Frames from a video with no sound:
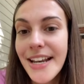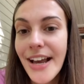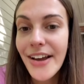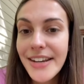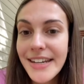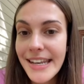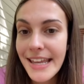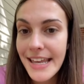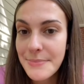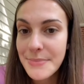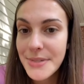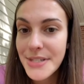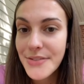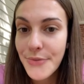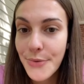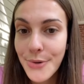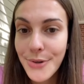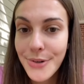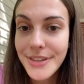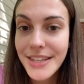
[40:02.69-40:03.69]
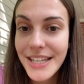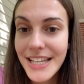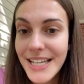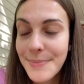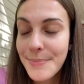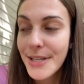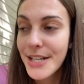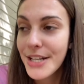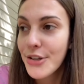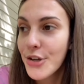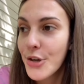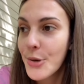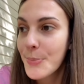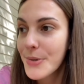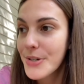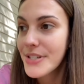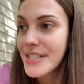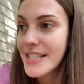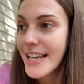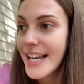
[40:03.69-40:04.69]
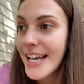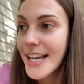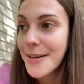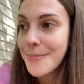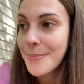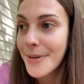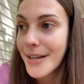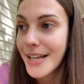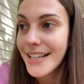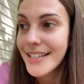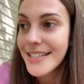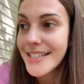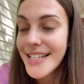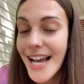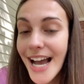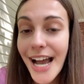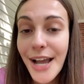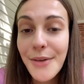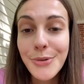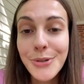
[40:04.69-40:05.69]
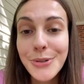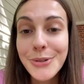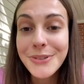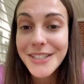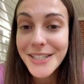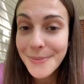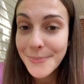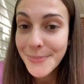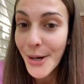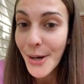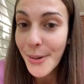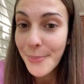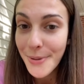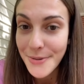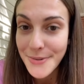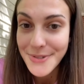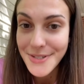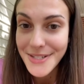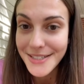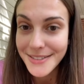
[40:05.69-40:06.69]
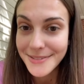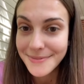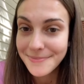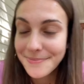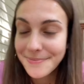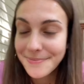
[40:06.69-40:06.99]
on names for the Mini Coopers yet, but I will keep y'all posted.